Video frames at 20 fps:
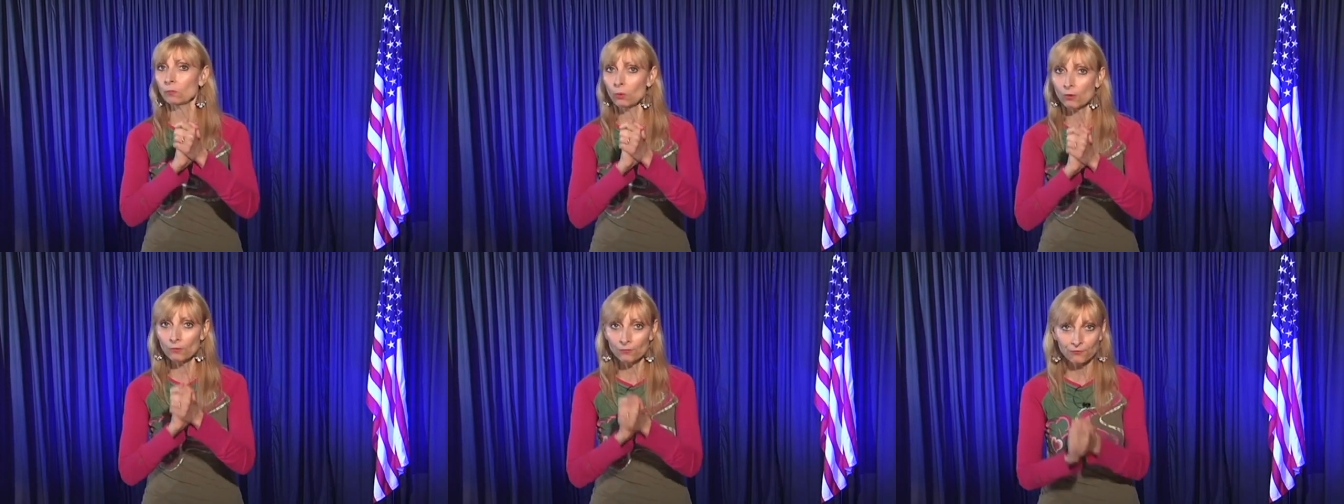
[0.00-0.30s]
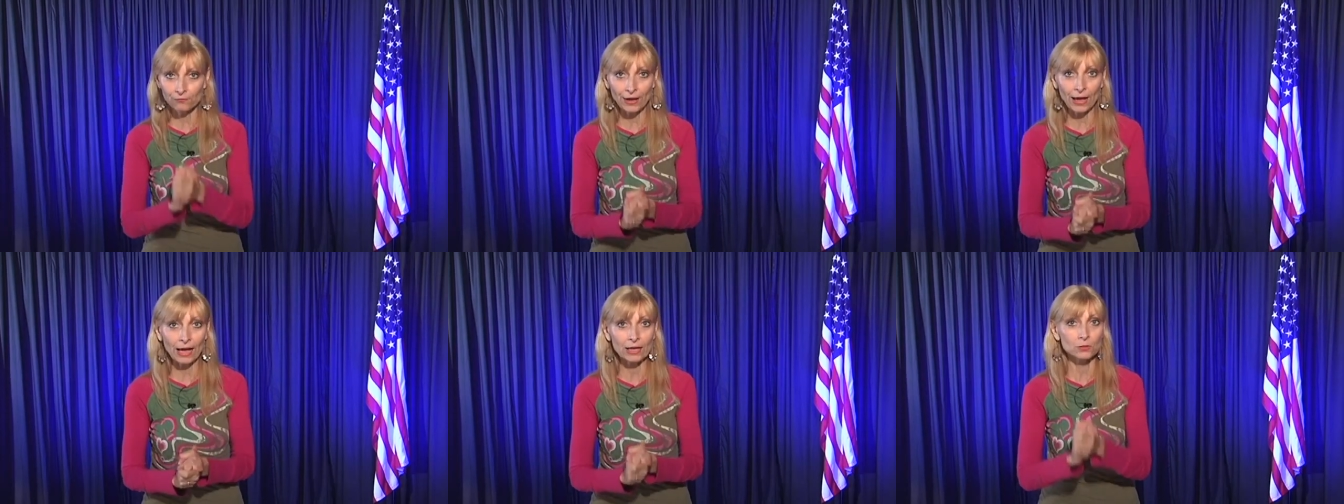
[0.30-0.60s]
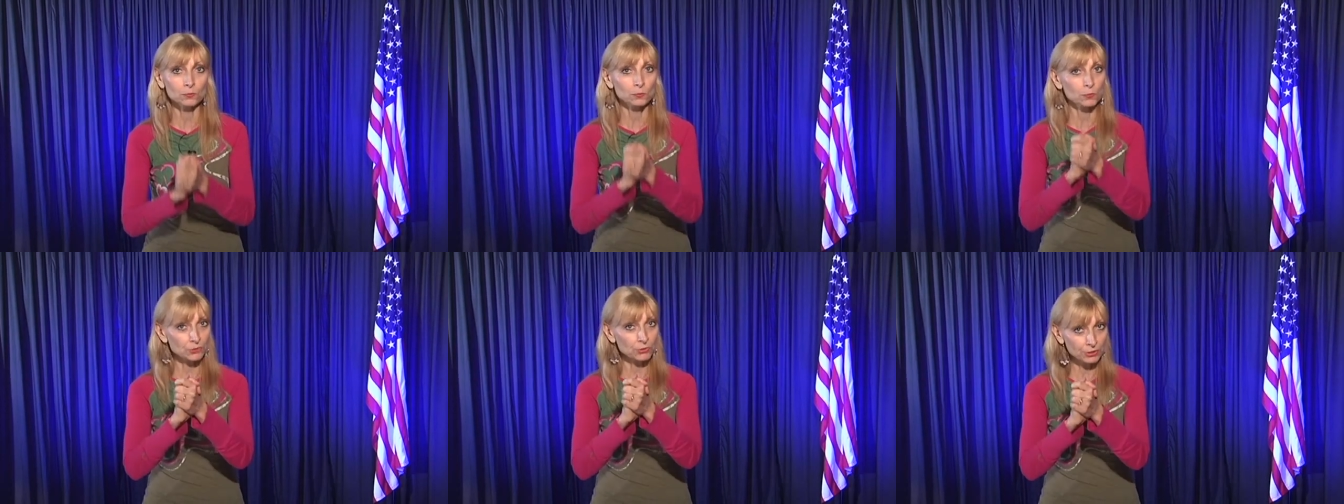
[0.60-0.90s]
will
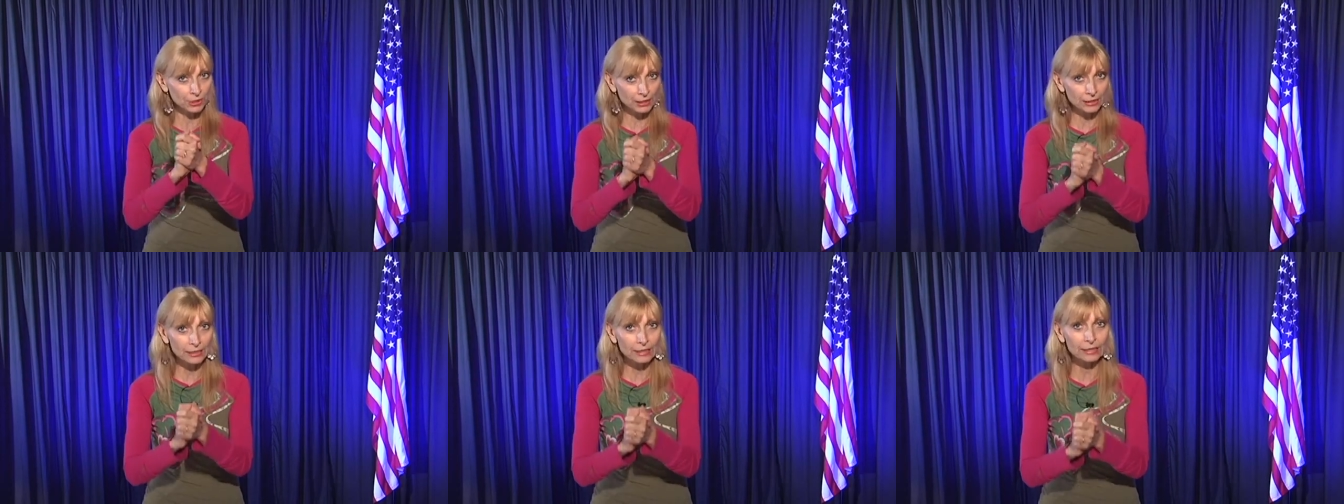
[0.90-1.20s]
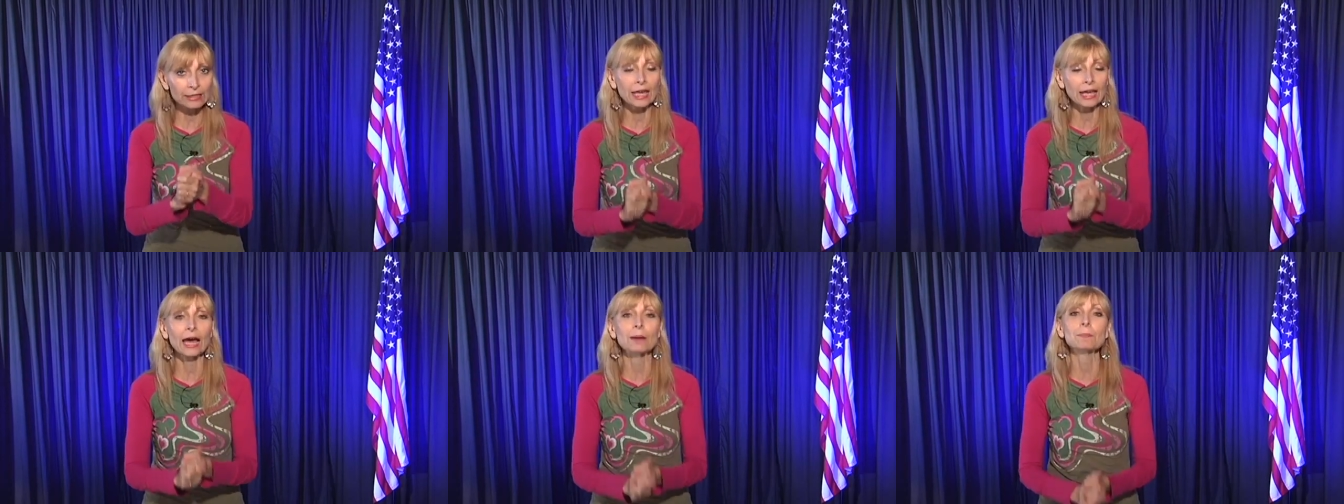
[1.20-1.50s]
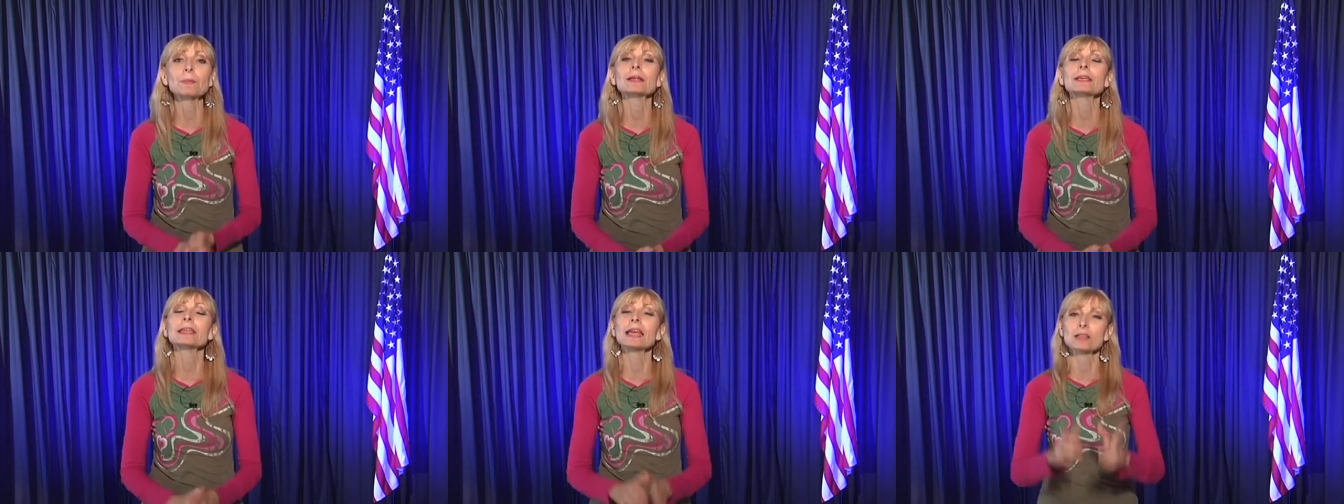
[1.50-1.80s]
fast, will stand in the
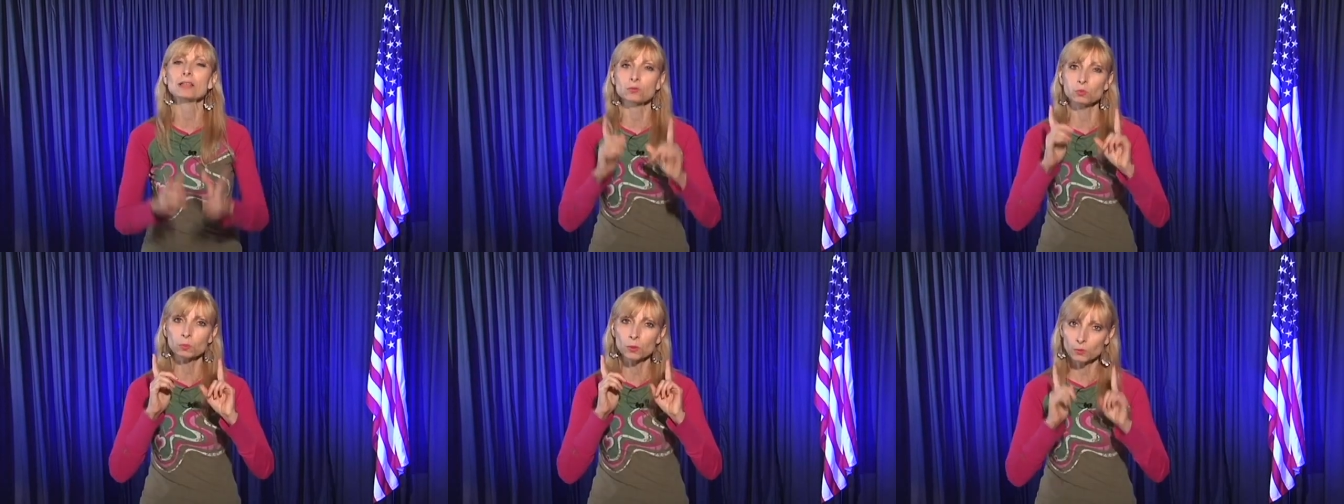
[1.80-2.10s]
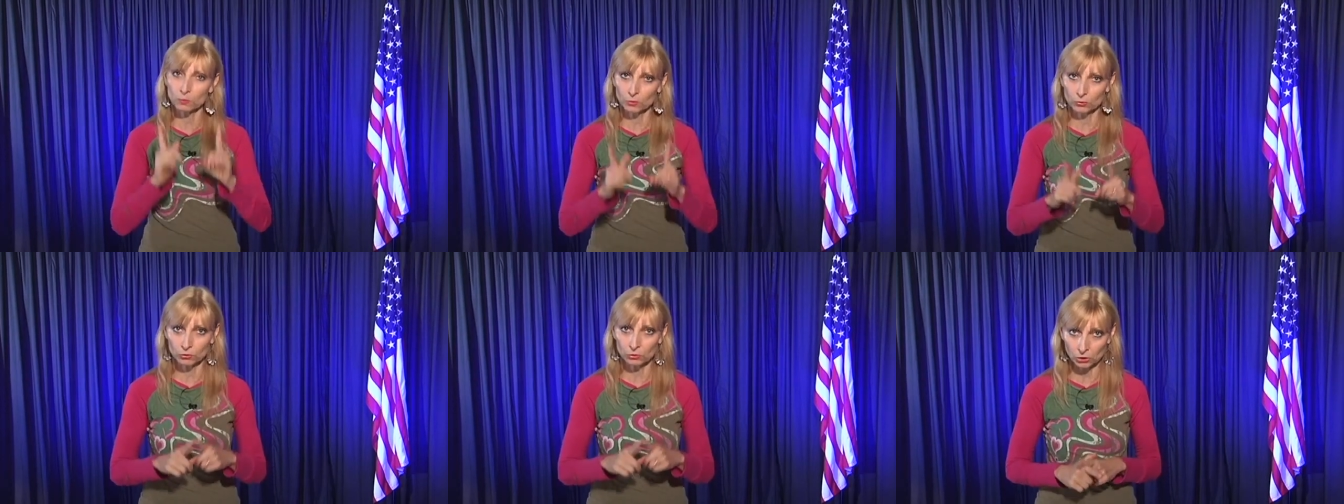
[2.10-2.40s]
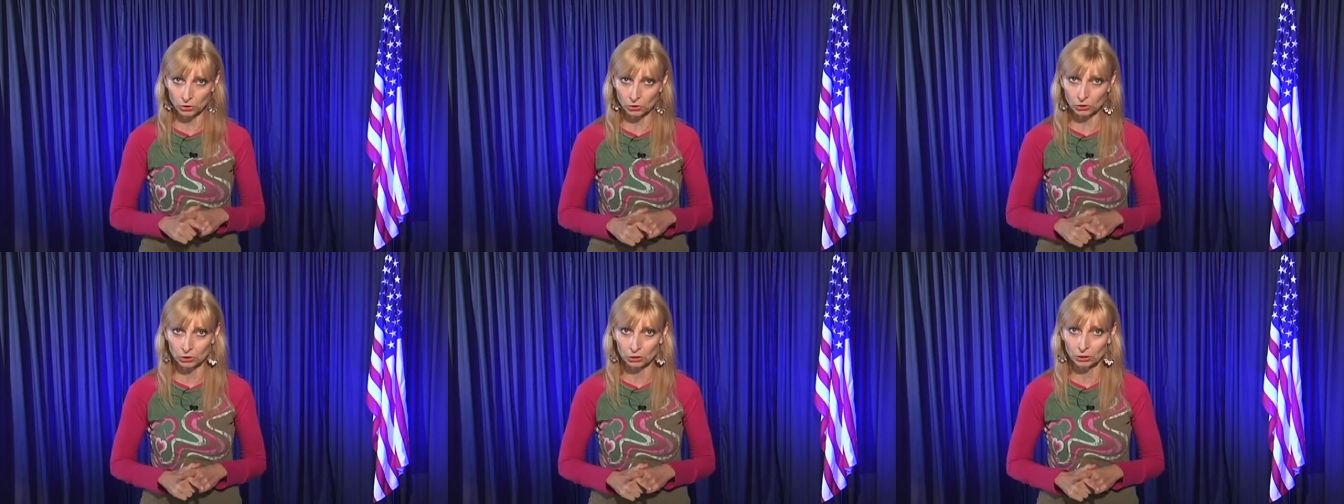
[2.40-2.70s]
gap, and yes, we will
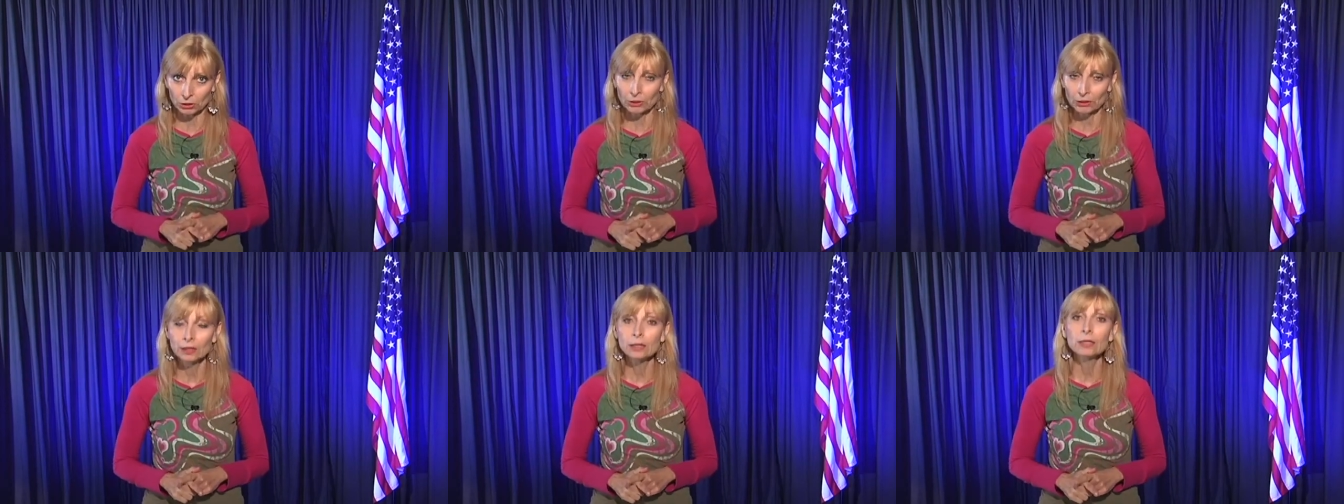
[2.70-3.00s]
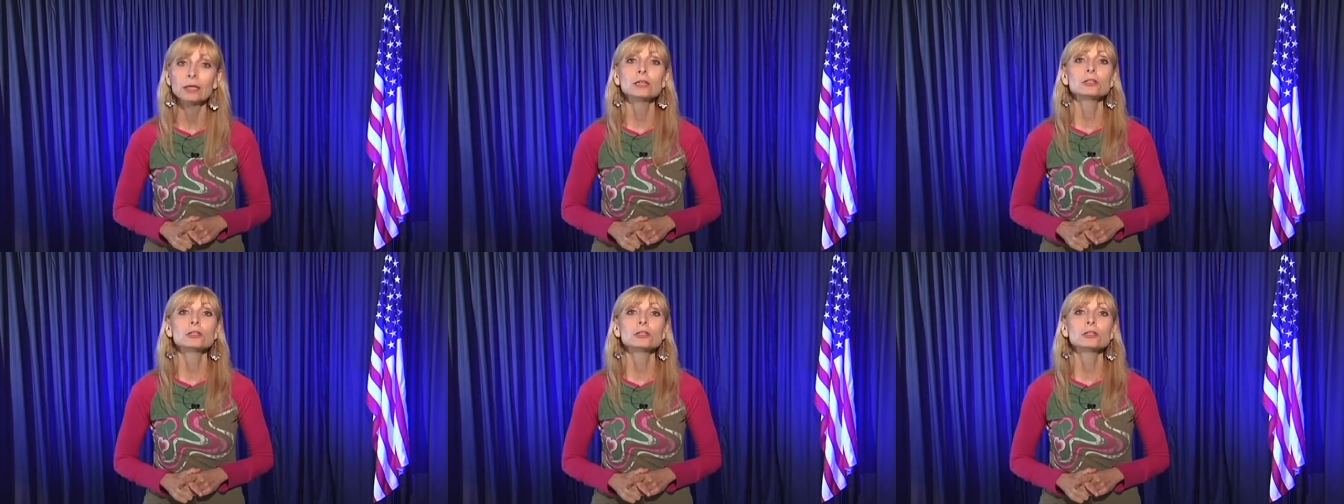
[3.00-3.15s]
turn.